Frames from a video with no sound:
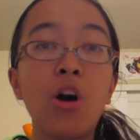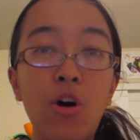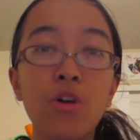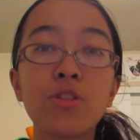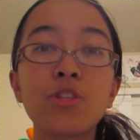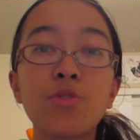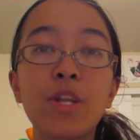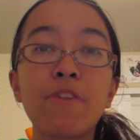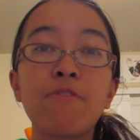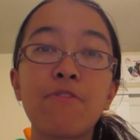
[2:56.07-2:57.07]
on the
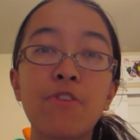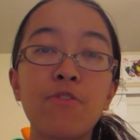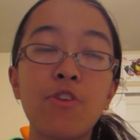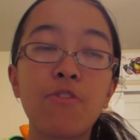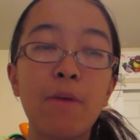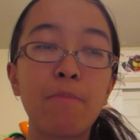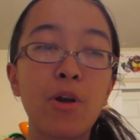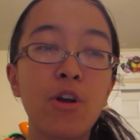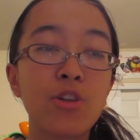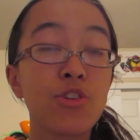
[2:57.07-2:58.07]
25th of
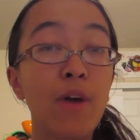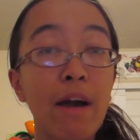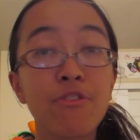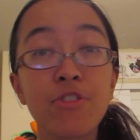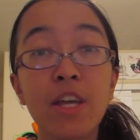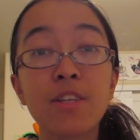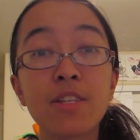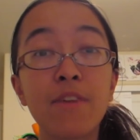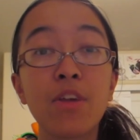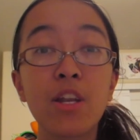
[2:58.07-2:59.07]
November, so after
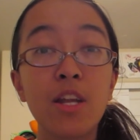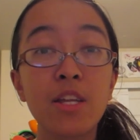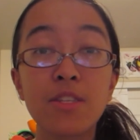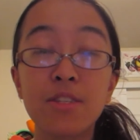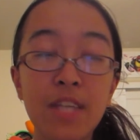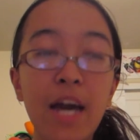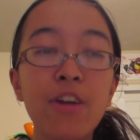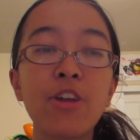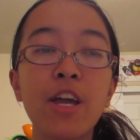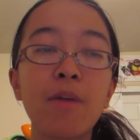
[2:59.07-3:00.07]
Thanksgiving. It's a
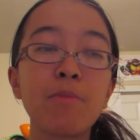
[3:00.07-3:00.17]
Saturday, I